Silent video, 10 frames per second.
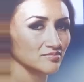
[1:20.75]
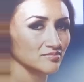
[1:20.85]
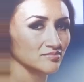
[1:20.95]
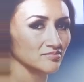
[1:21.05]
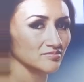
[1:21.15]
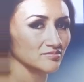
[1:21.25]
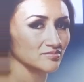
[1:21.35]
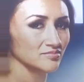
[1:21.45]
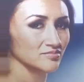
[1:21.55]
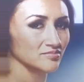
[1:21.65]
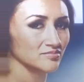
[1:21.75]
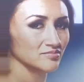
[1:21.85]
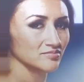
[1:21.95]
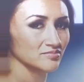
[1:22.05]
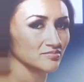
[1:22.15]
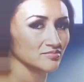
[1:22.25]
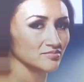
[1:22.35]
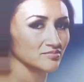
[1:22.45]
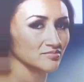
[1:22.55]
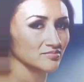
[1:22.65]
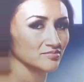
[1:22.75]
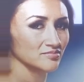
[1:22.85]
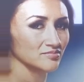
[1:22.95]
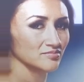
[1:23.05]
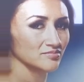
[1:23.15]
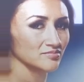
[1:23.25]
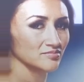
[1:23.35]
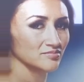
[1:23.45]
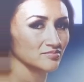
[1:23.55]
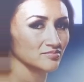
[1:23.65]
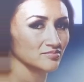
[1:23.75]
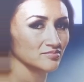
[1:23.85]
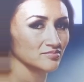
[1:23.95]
(not speaking)